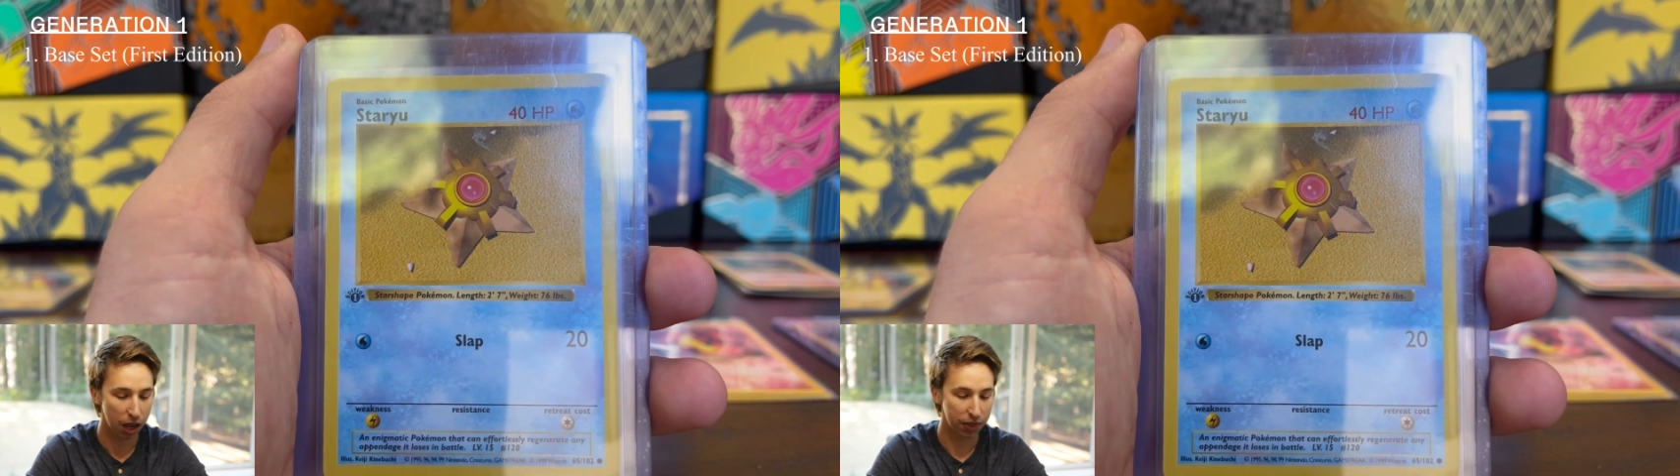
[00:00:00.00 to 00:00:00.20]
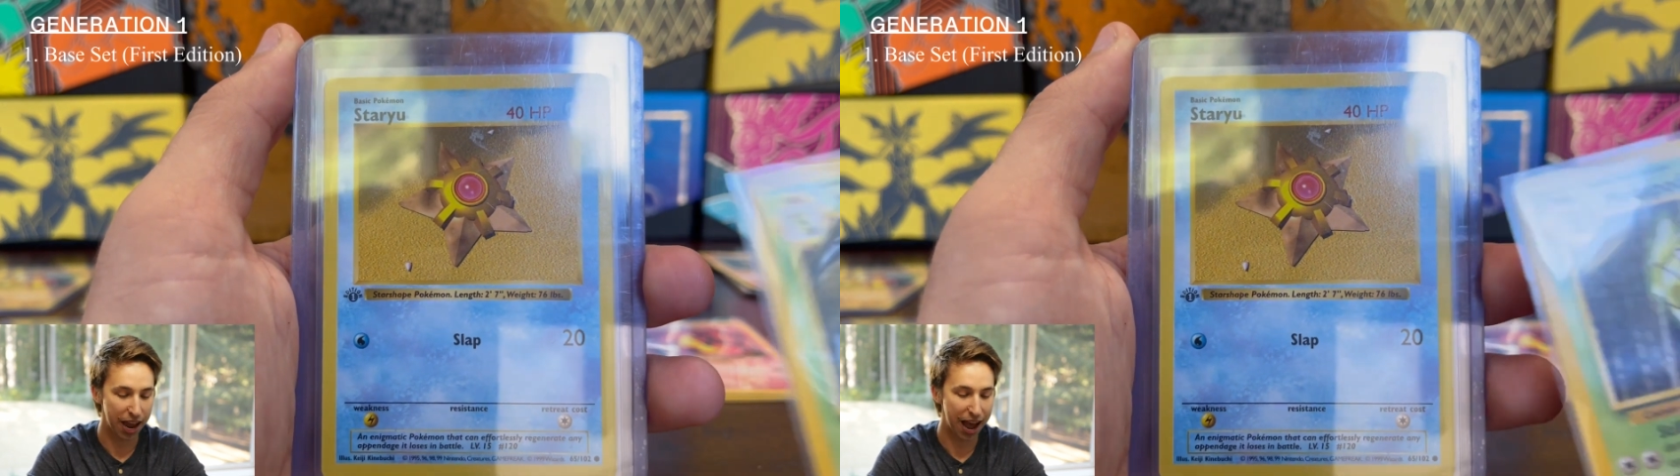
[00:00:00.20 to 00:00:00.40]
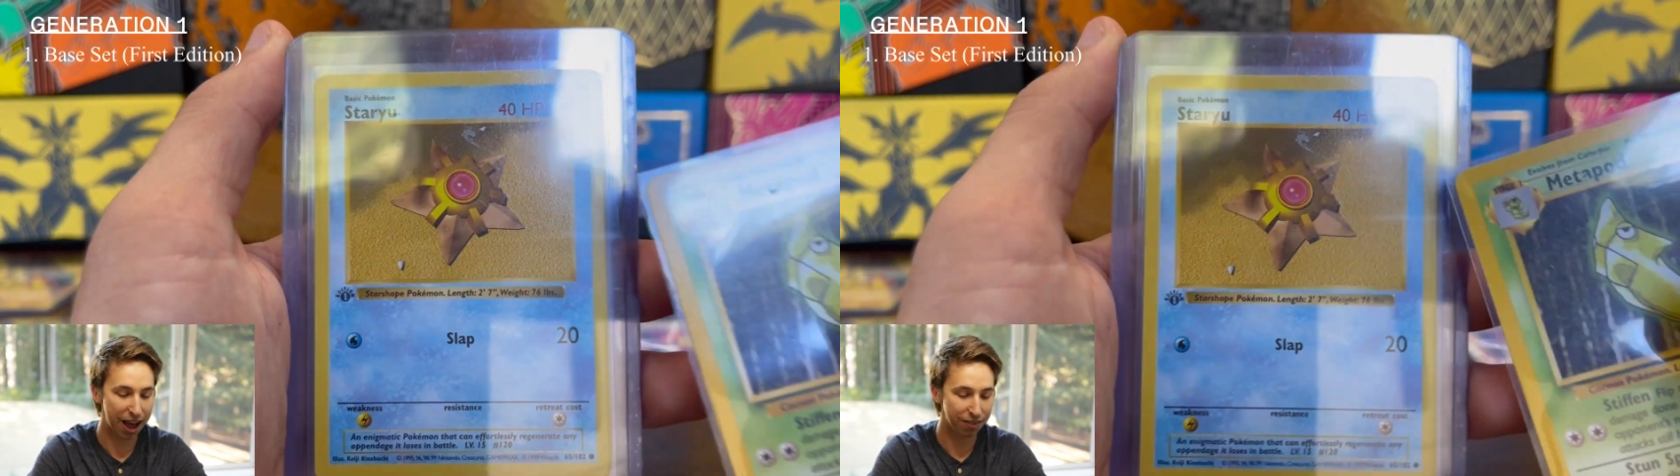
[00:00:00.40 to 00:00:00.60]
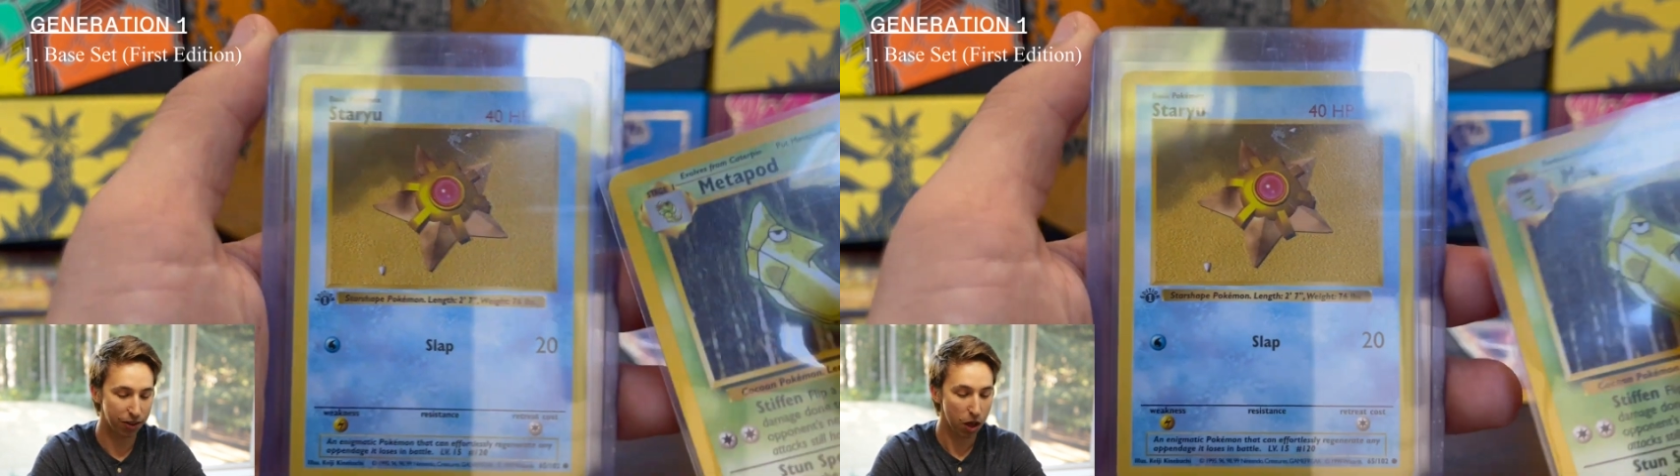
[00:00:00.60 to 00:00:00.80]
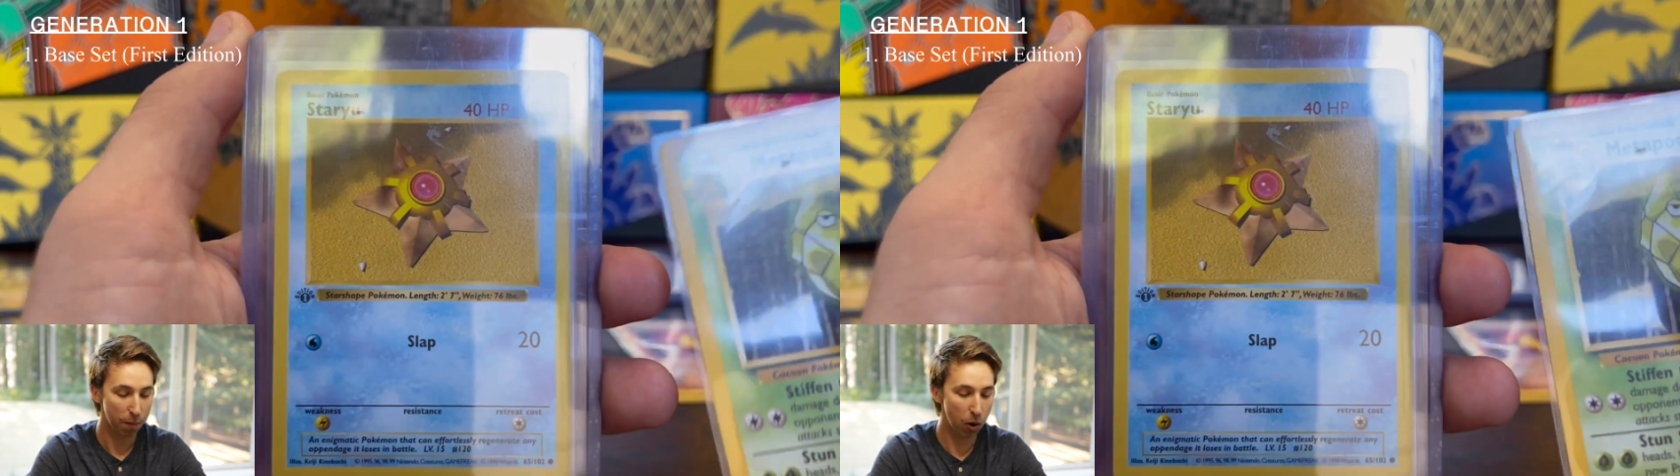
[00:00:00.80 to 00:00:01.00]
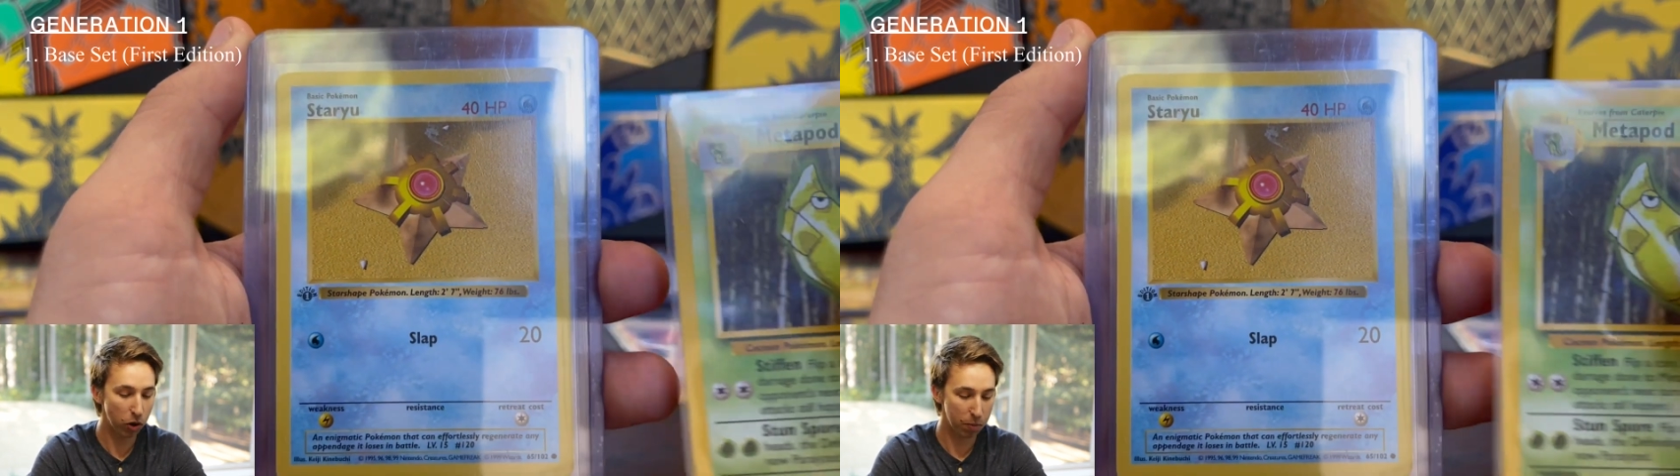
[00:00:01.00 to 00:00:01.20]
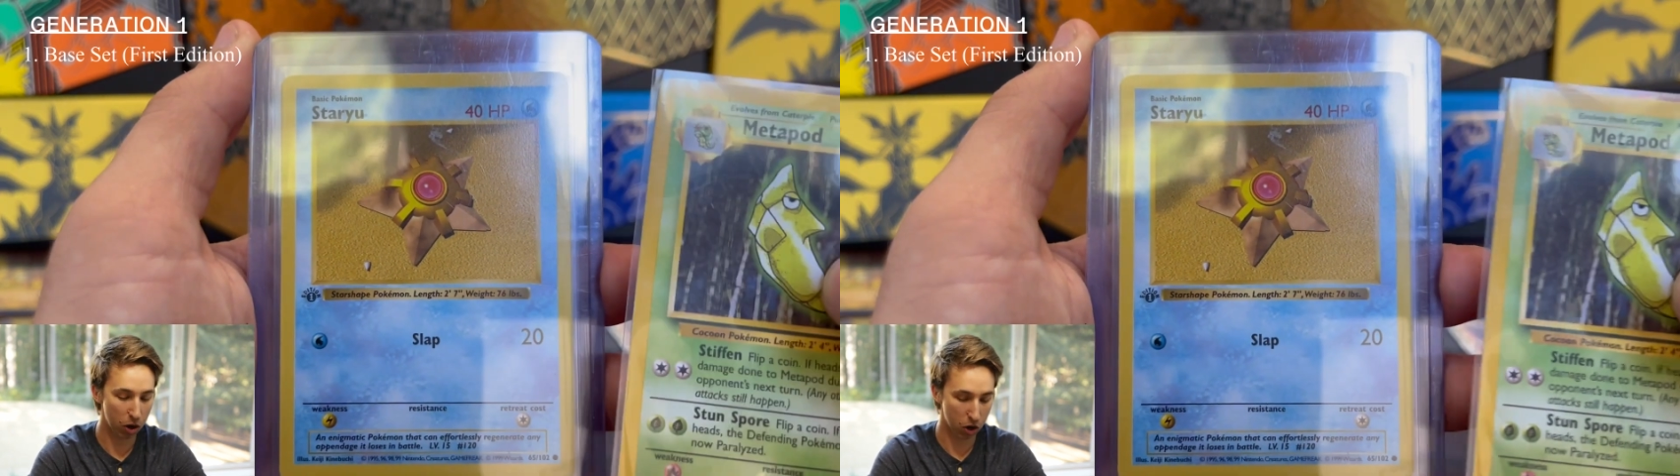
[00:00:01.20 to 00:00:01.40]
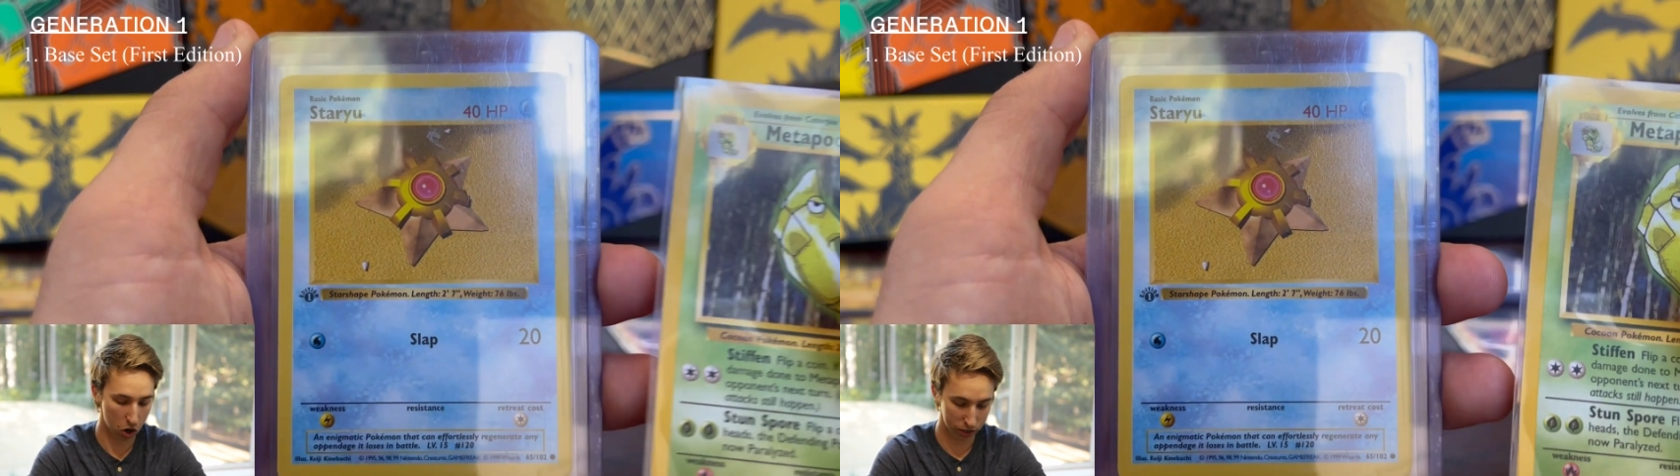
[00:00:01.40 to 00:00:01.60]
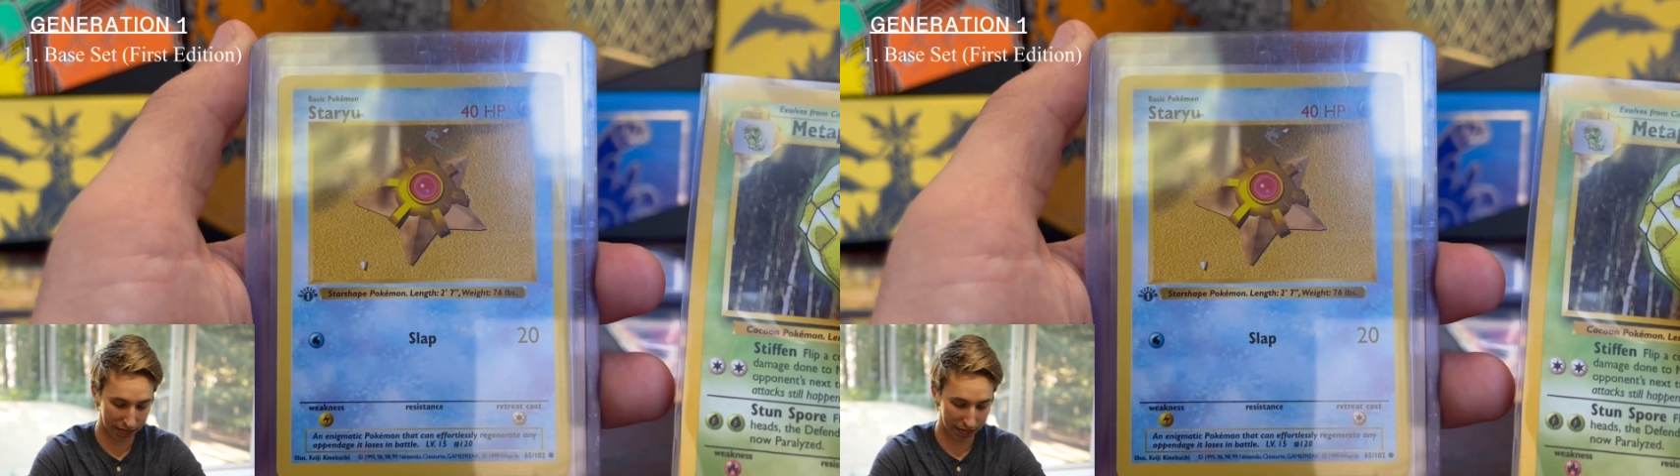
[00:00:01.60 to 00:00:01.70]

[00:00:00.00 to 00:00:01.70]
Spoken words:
They have Pokemon cards